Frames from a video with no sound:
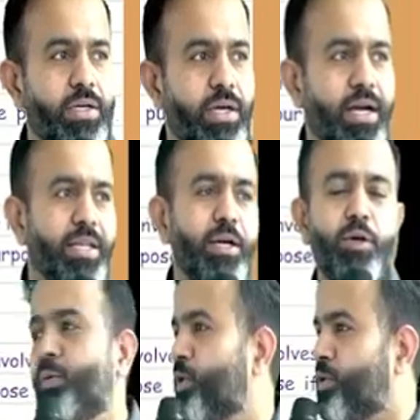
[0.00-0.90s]

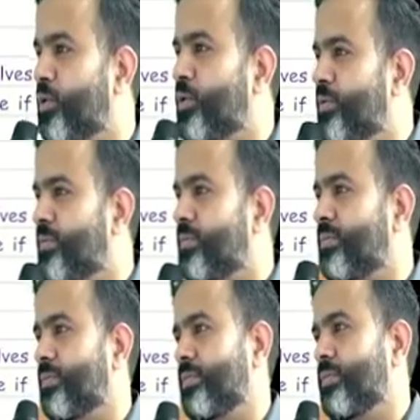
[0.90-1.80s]
Ernakulam also.
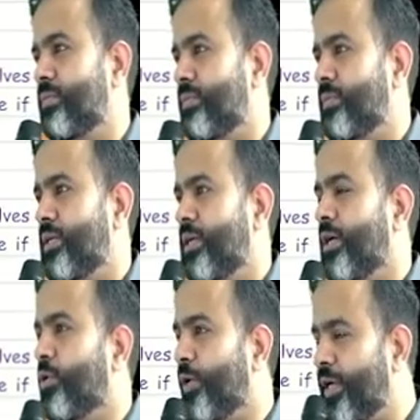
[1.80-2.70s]

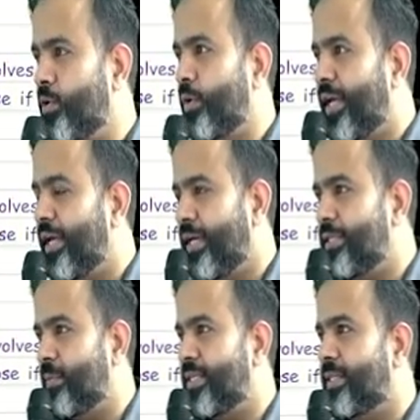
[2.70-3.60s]
Kozhikode
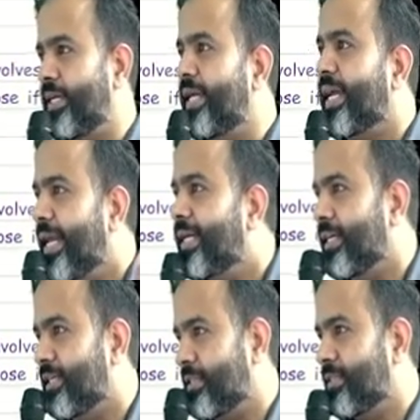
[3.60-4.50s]
is basically
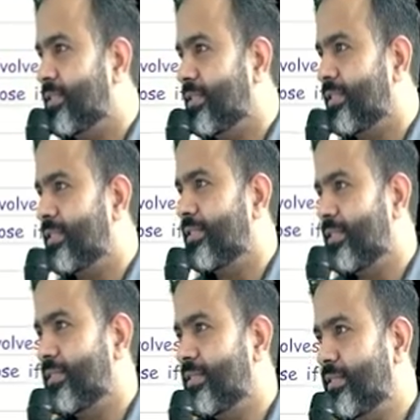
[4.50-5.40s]
Calicut.
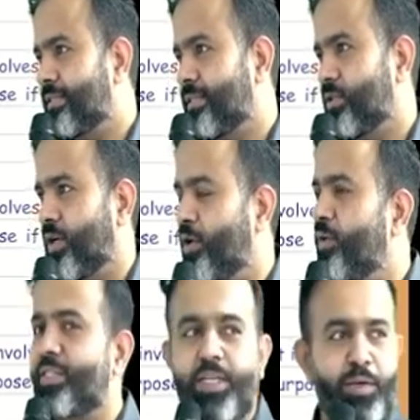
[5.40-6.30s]
So I
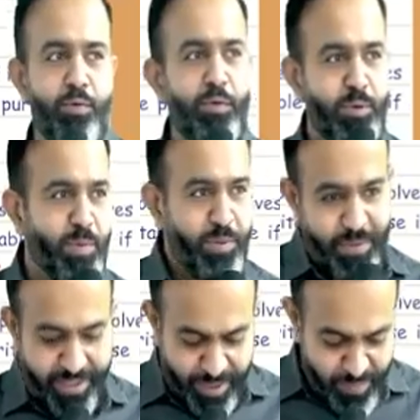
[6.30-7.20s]
always confuse
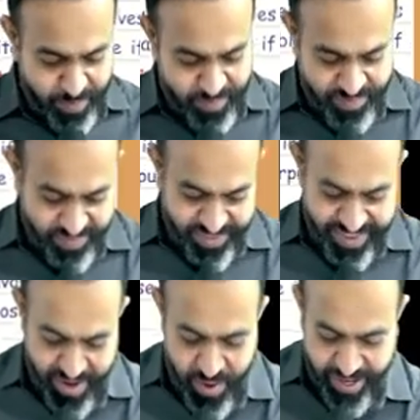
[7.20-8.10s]
between name.
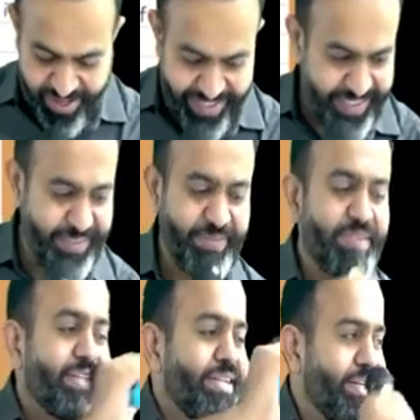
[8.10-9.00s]
Okay, guys.
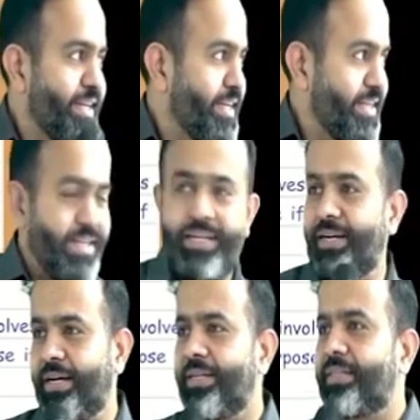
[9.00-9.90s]
Huh?